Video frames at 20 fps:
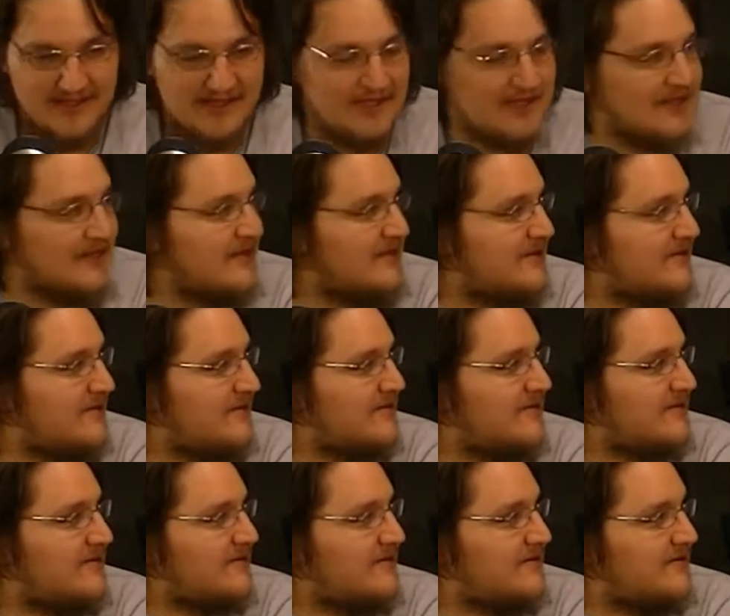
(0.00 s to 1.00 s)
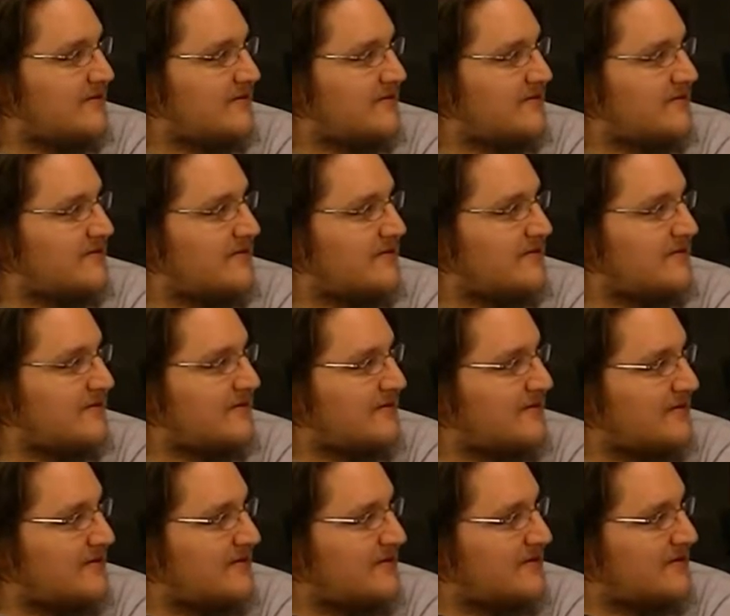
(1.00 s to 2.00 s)

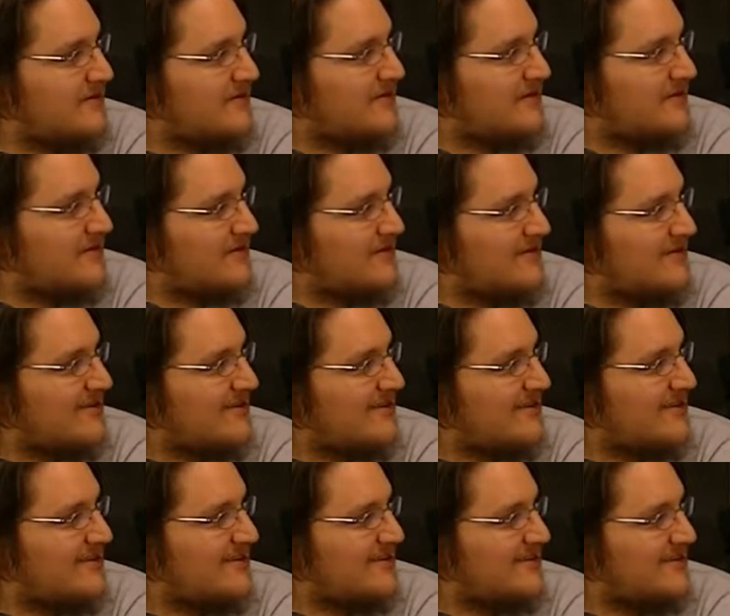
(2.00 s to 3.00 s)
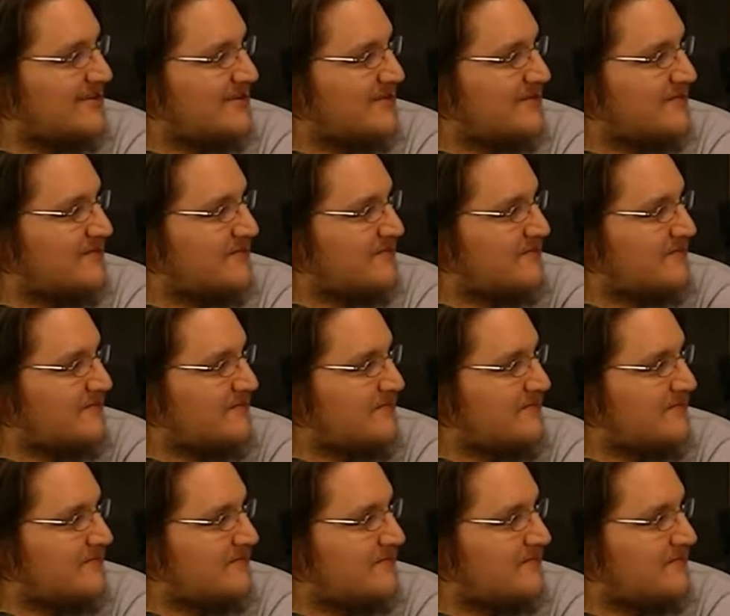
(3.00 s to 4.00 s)

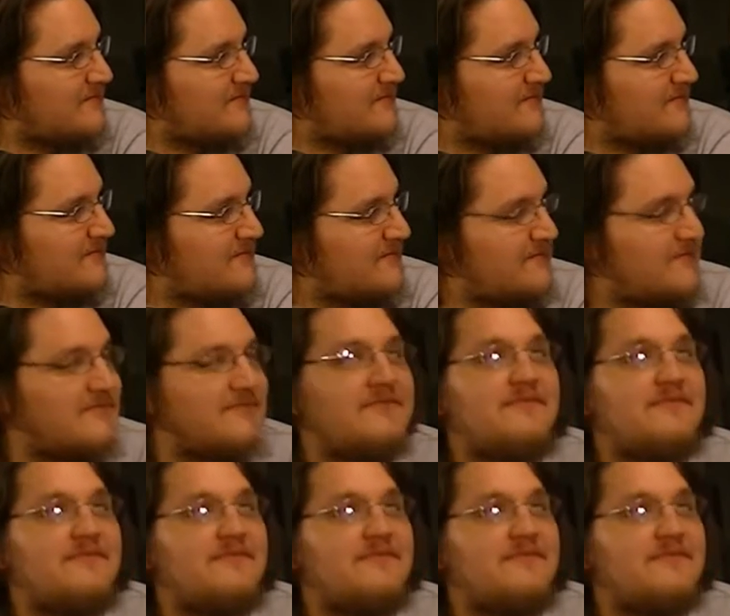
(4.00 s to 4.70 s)
No words are spoken by the person on screen.